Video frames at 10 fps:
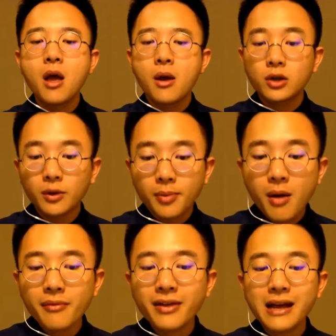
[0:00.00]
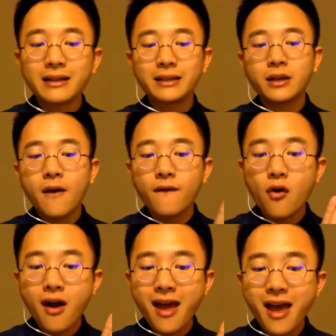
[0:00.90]
So the problem with that is for
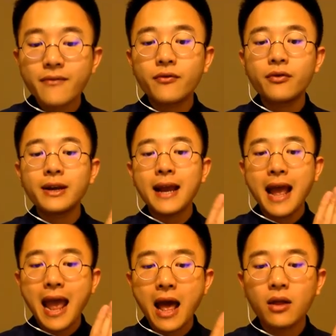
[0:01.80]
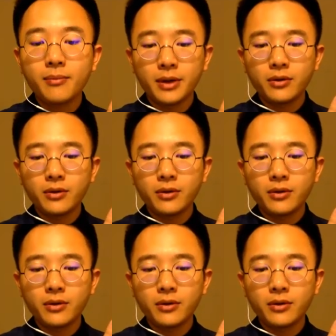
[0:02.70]
every element,